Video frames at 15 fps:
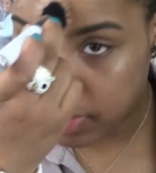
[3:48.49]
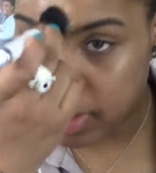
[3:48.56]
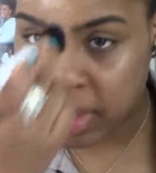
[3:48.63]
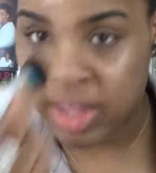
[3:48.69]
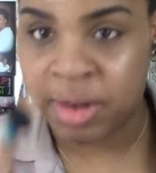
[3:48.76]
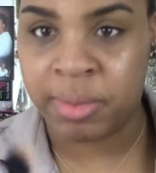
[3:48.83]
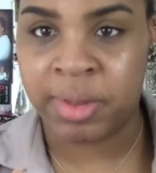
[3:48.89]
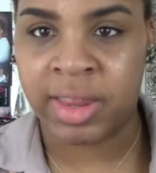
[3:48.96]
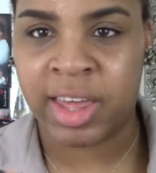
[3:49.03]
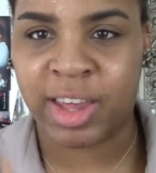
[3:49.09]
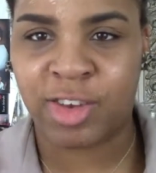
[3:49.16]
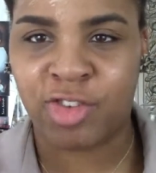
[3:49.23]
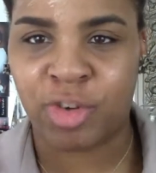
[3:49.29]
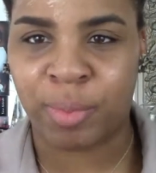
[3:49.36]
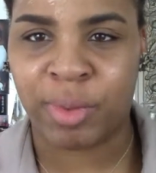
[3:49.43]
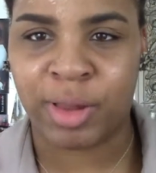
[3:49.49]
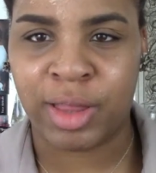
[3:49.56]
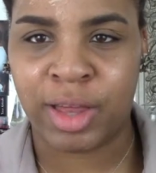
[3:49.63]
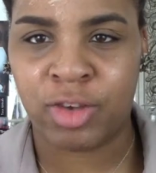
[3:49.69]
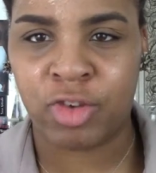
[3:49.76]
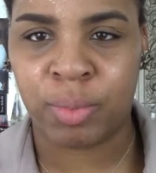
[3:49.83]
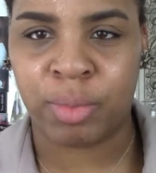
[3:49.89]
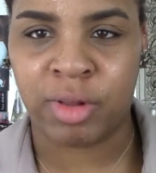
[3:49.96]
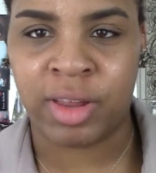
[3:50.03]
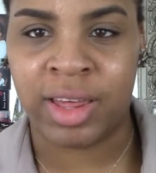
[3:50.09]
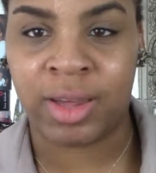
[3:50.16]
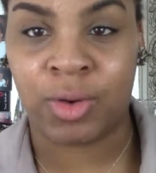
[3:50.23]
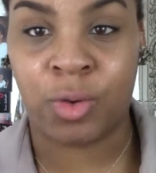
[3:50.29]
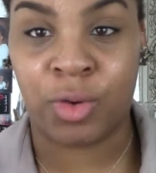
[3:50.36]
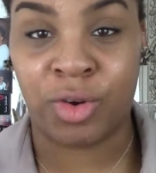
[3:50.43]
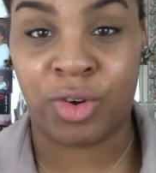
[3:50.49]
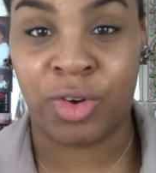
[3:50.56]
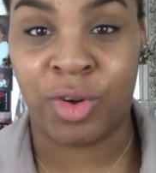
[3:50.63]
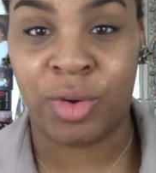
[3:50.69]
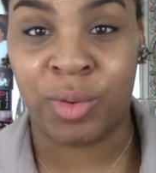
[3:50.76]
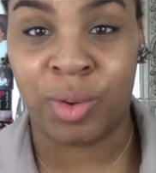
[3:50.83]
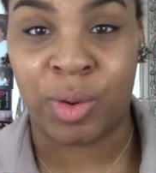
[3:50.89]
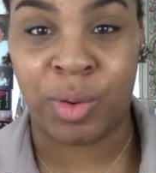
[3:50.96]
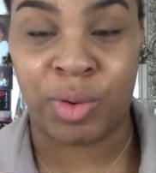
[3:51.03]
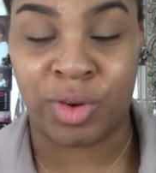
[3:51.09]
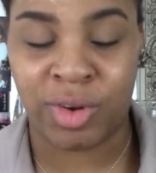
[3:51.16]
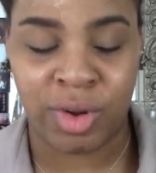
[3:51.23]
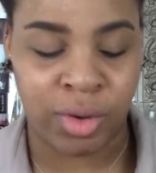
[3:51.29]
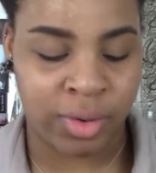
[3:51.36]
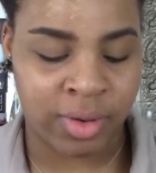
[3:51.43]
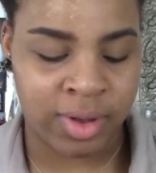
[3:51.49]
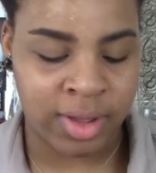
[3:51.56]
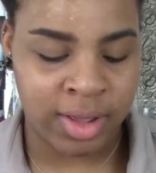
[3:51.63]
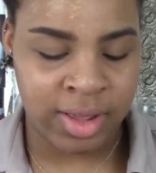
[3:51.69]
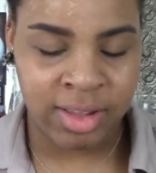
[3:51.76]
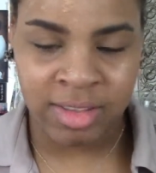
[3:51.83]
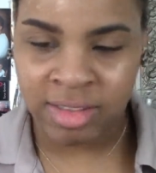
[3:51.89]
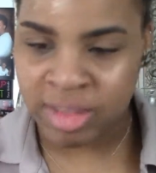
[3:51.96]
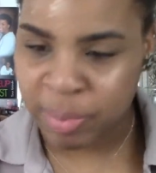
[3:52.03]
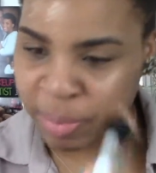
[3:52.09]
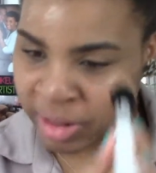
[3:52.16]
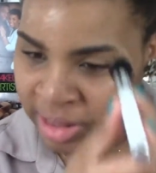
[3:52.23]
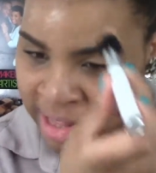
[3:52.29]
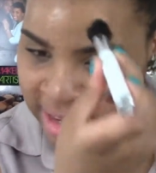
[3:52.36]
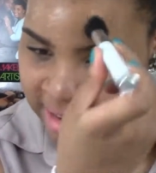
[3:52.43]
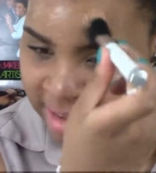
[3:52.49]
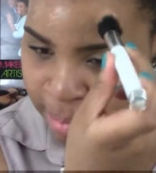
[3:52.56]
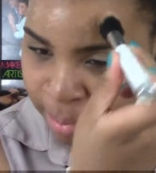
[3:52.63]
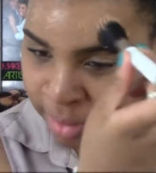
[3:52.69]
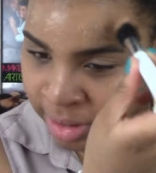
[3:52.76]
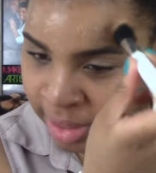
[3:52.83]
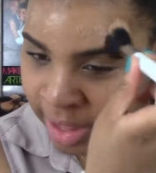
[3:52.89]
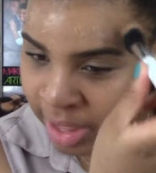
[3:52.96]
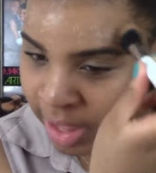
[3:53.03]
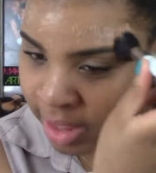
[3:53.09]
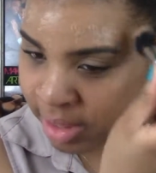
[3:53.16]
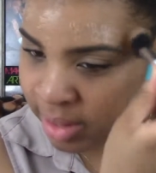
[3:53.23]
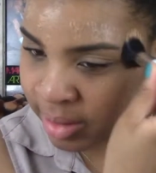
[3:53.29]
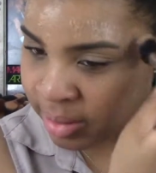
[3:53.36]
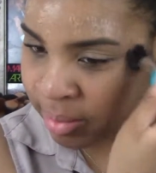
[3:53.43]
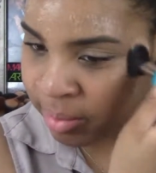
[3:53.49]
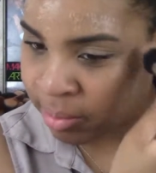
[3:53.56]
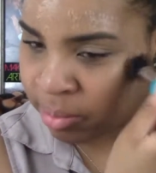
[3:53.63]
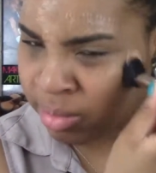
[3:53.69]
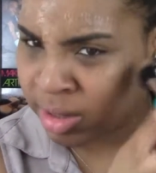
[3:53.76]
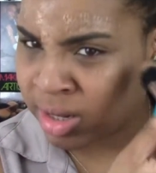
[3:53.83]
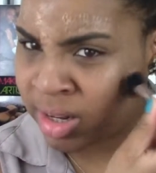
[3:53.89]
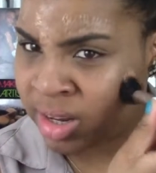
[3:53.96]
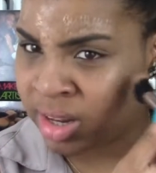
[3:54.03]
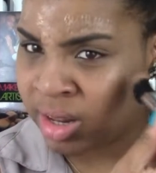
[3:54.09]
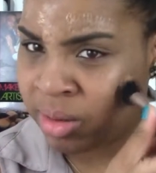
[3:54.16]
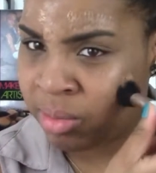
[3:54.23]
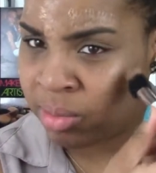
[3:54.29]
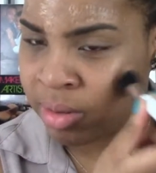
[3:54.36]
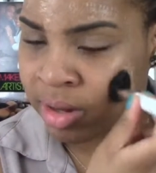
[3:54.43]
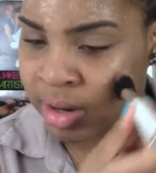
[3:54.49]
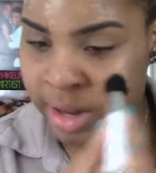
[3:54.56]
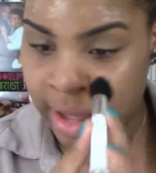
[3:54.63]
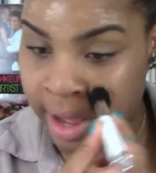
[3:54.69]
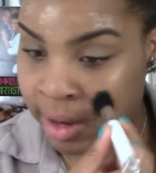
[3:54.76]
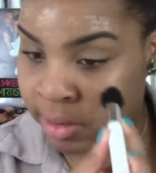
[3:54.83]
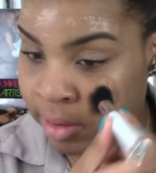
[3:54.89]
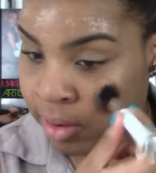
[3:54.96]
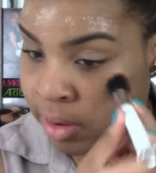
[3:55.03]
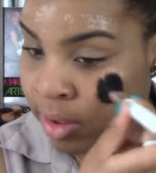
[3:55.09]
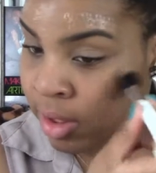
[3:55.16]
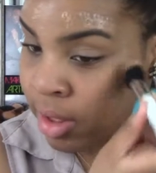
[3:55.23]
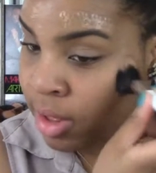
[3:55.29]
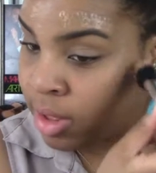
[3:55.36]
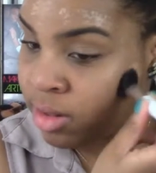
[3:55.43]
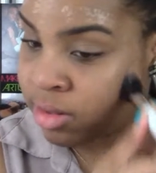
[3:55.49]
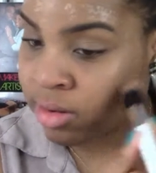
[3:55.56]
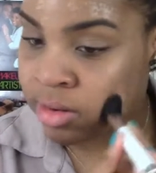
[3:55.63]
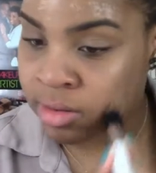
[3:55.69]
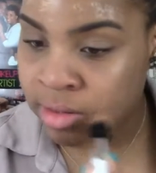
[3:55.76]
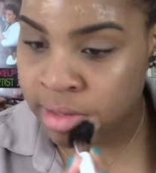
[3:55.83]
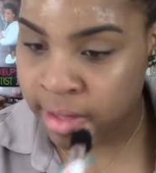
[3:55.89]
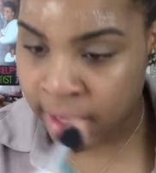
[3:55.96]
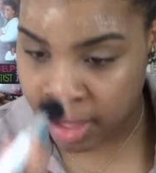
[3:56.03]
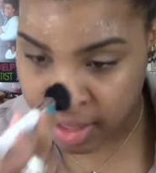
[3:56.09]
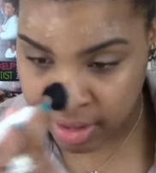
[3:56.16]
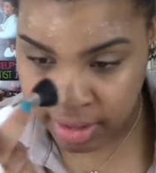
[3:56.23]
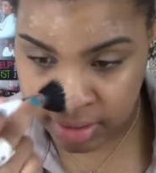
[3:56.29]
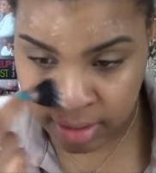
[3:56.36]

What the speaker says: it'd be like triple it, quarter note, stipple it, blend it, I don't know. So do that.